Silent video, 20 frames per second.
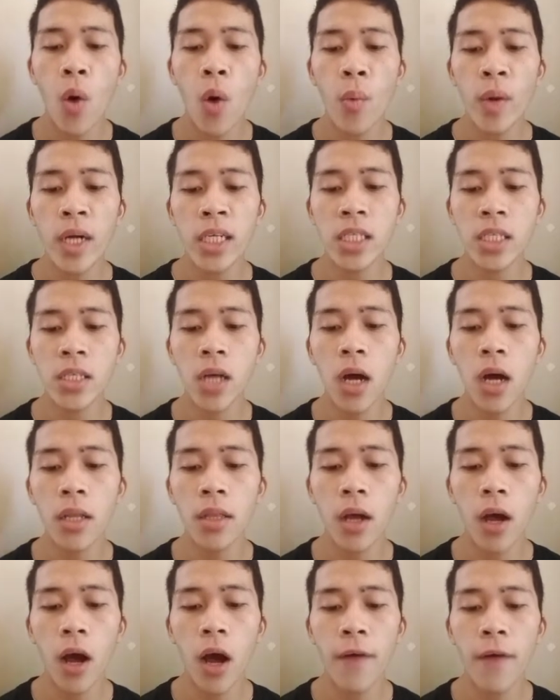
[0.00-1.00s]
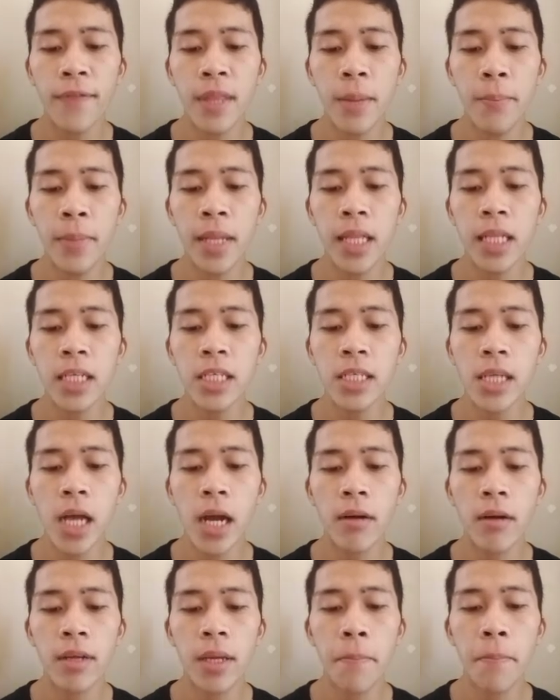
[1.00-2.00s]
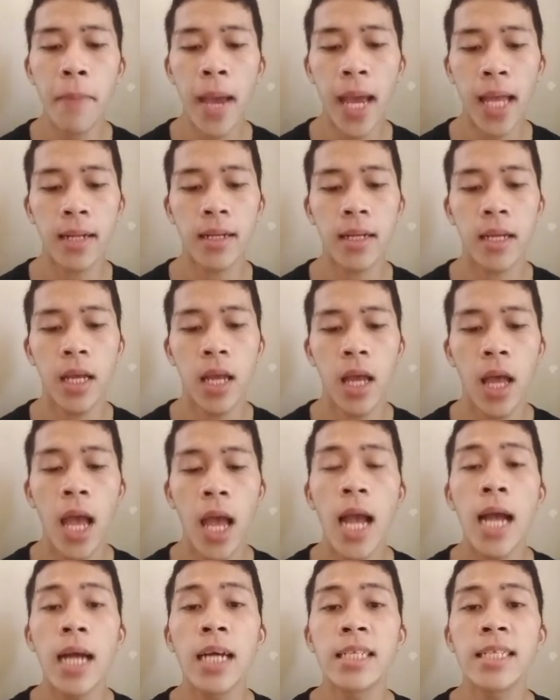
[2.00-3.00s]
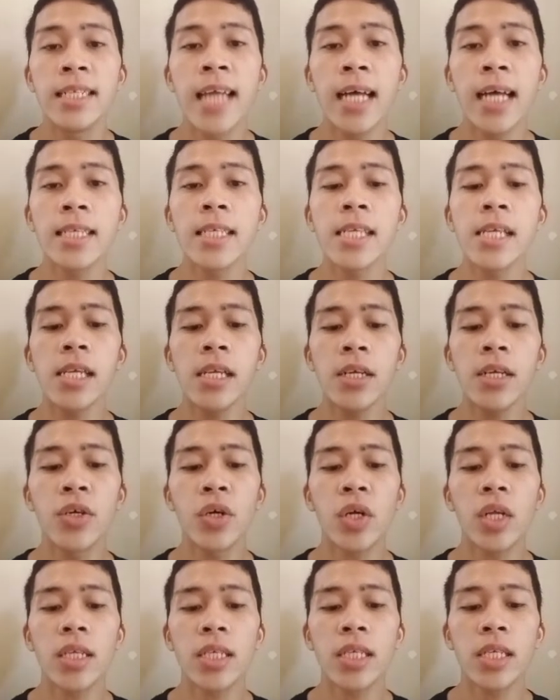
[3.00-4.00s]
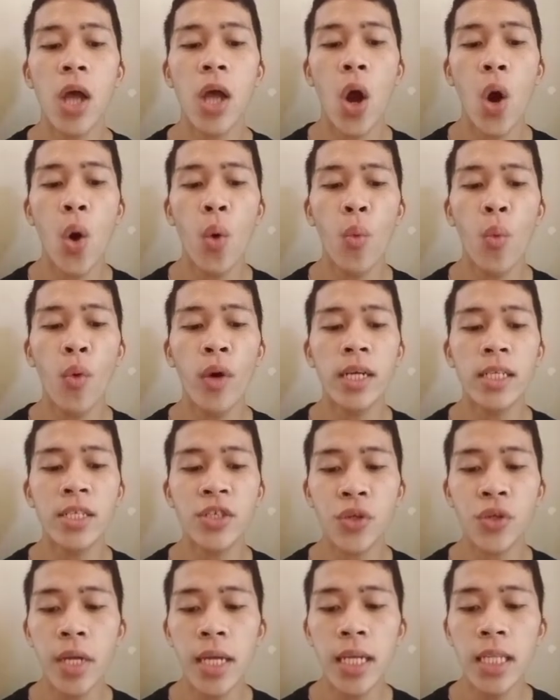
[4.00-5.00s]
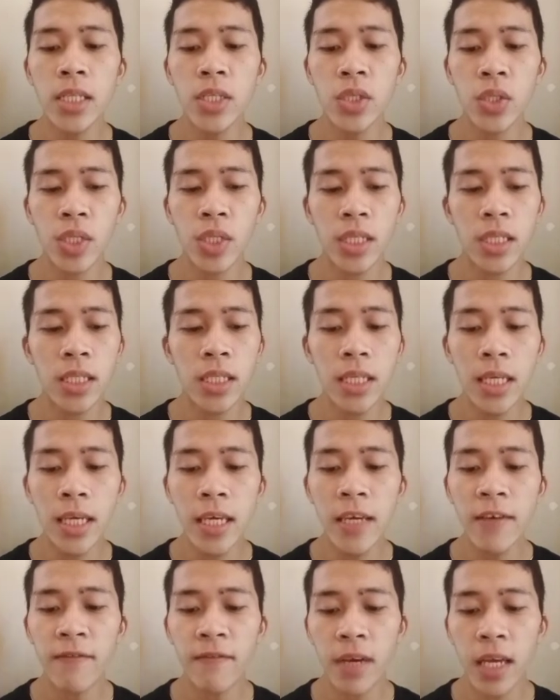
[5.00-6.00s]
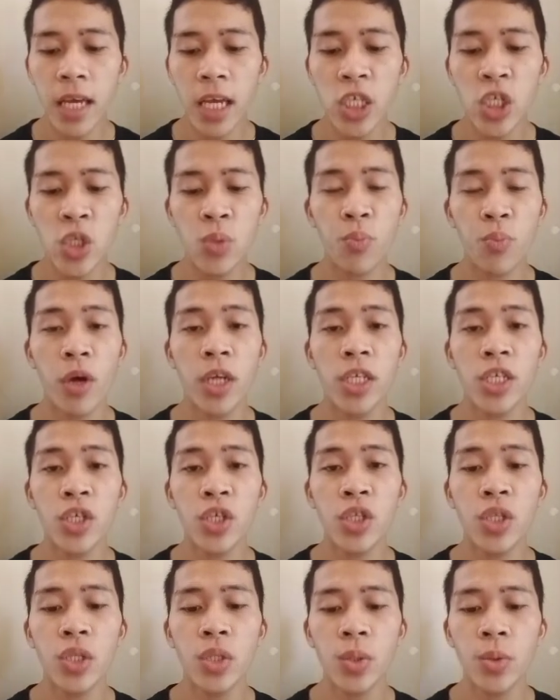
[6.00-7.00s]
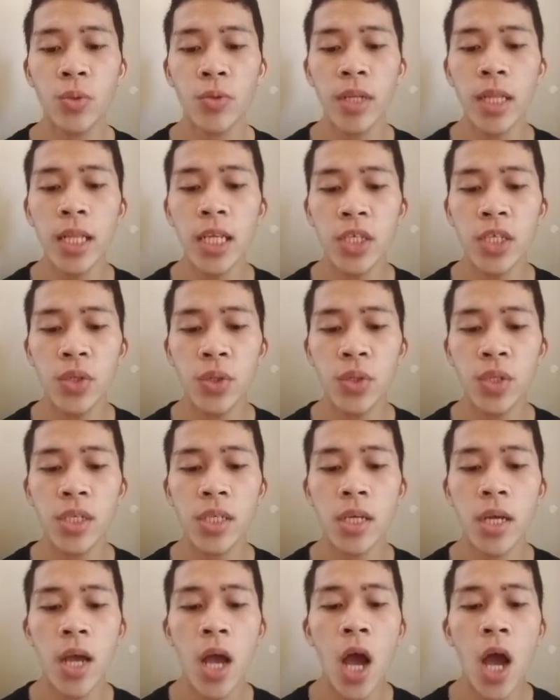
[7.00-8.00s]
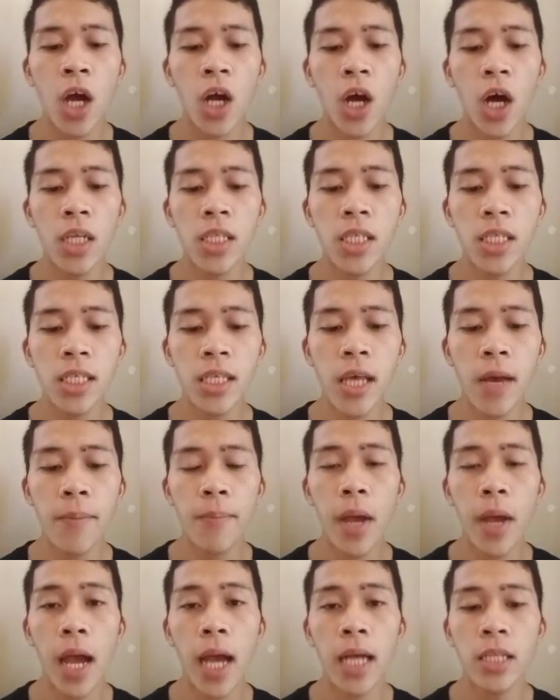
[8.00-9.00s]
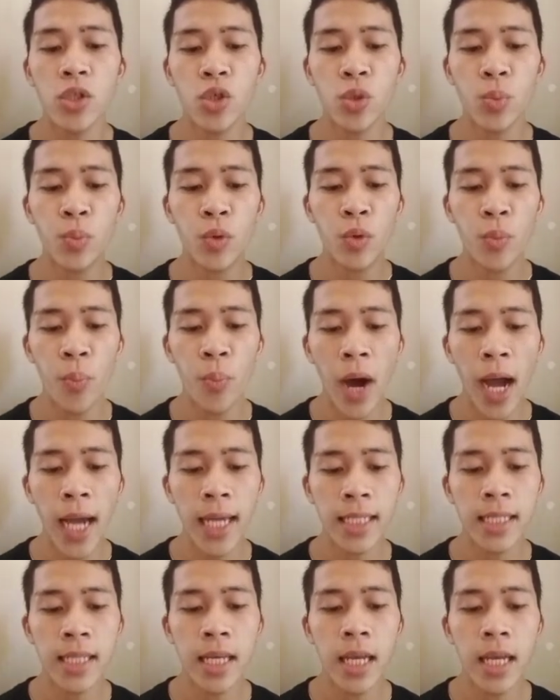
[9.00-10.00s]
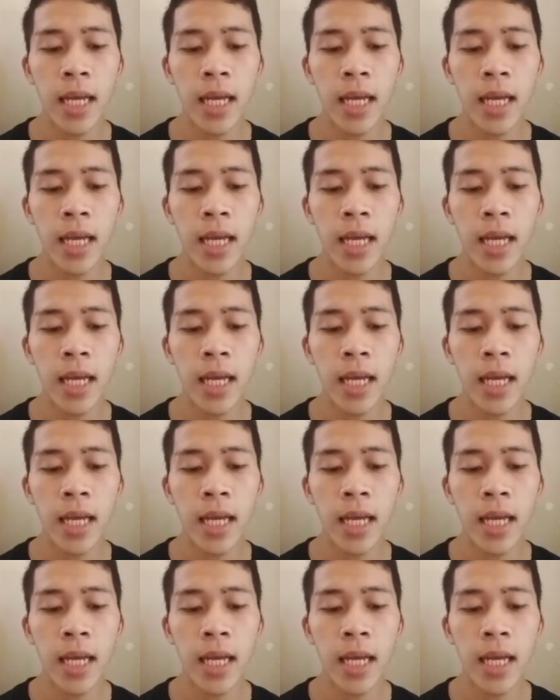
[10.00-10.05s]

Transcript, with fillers: were taught of the military men. Dancing girls were trained to give expression to religious concepts and to provide